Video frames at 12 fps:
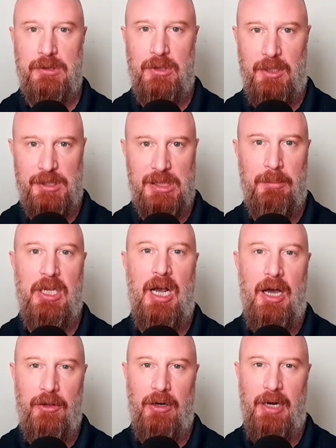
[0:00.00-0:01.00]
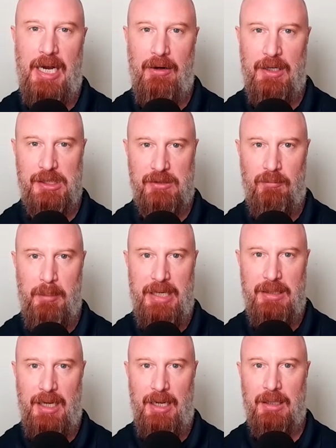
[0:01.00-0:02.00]
to some of the other areas of
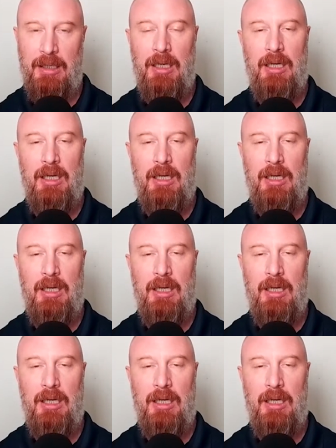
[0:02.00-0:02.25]
medtech.